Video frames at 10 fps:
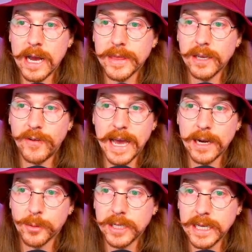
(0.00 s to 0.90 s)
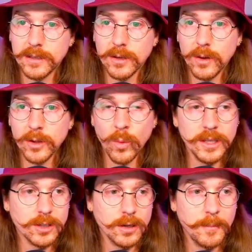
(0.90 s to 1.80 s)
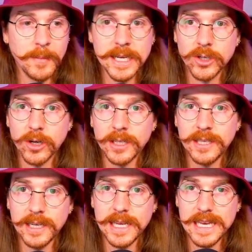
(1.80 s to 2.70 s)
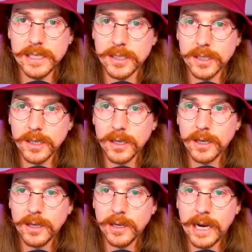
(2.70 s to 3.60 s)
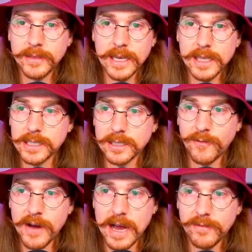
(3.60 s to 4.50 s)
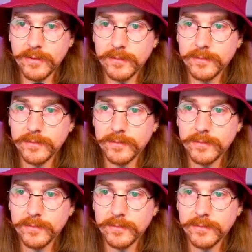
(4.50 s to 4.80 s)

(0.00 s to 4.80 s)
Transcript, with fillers: I think if I had to predict the winter major attendees, I think this is the five.